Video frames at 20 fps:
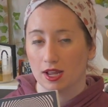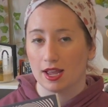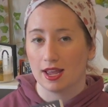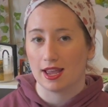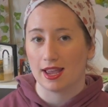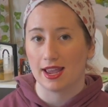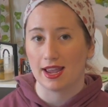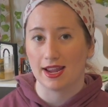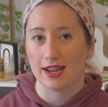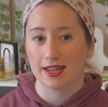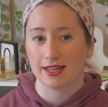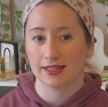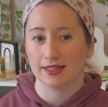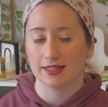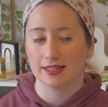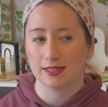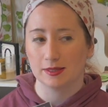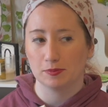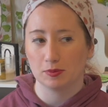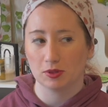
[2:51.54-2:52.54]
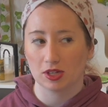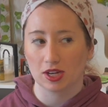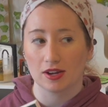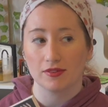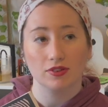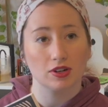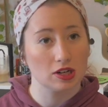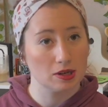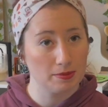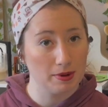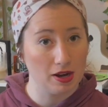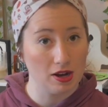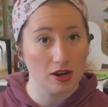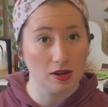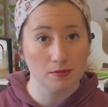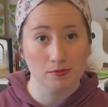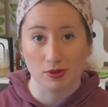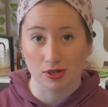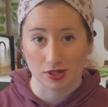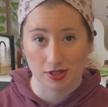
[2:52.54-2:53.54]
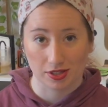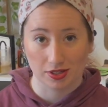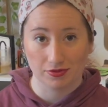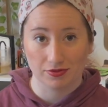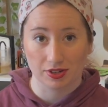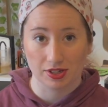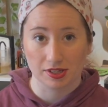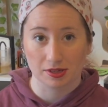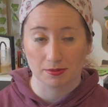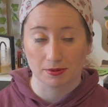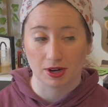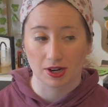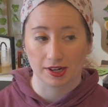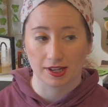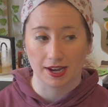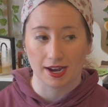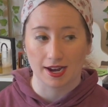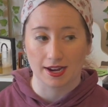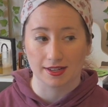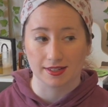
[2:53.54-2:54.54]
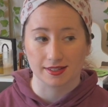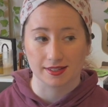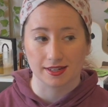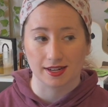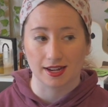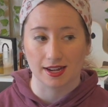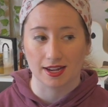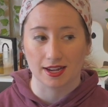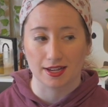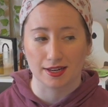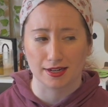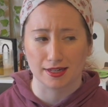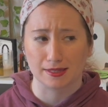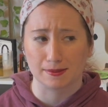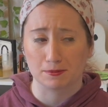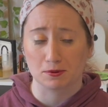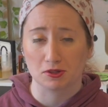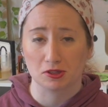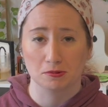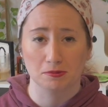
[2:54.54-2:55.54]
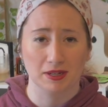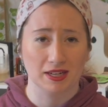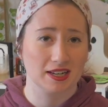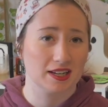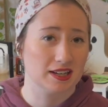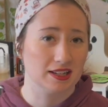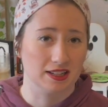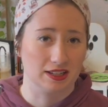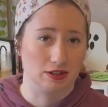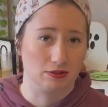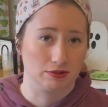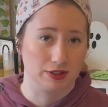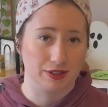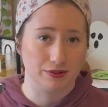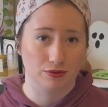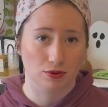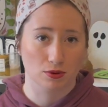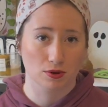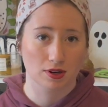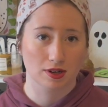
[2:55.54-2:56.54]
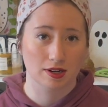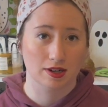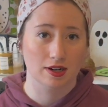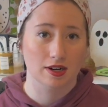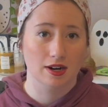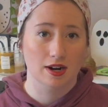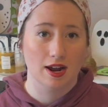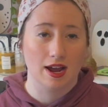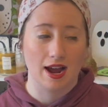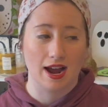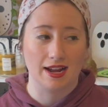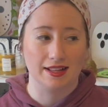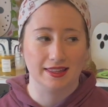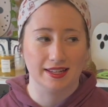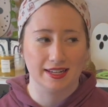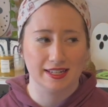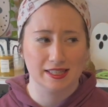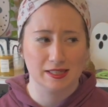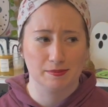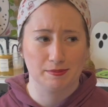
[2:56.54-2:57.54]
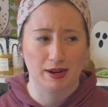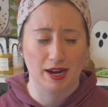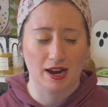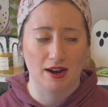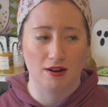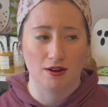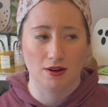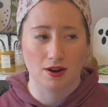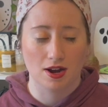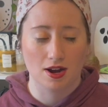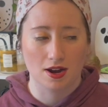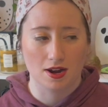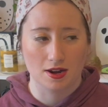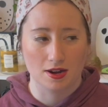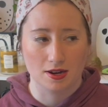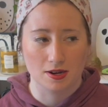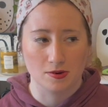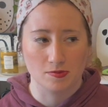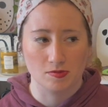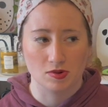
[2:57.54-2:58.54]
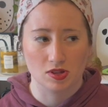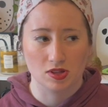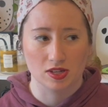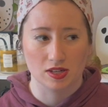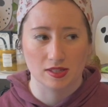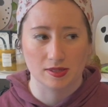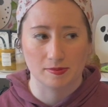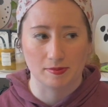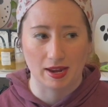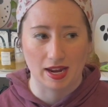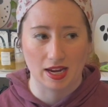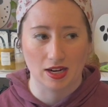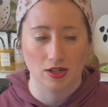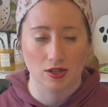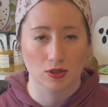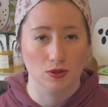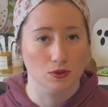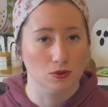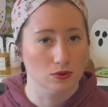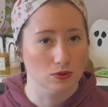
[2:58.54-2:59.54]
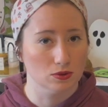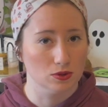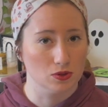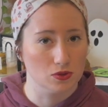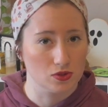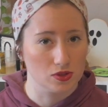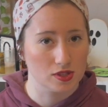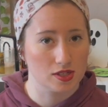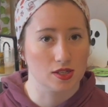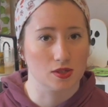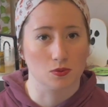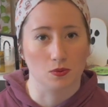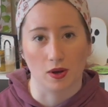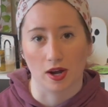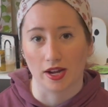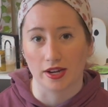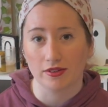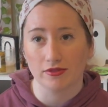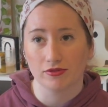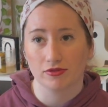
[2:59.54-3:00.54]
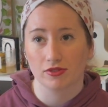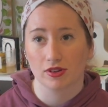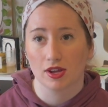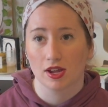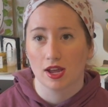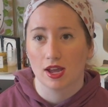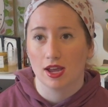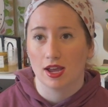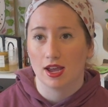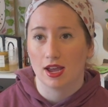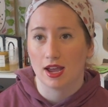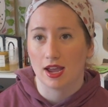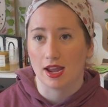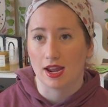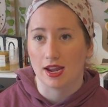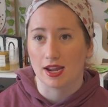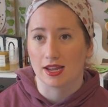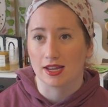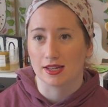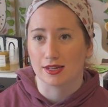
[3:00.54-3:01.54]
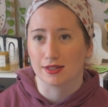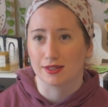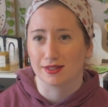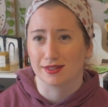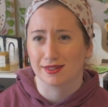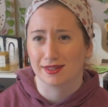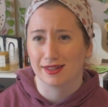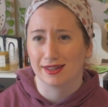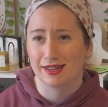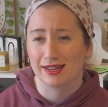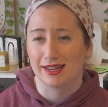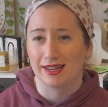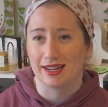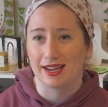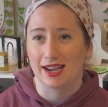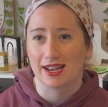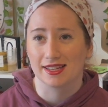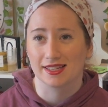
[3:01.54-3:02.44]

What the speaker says: And this book I've heard about on Books in the Freezer podcast, and it's supposed to be kind of like grief horror. I think it's about this man who loses his wife, and he has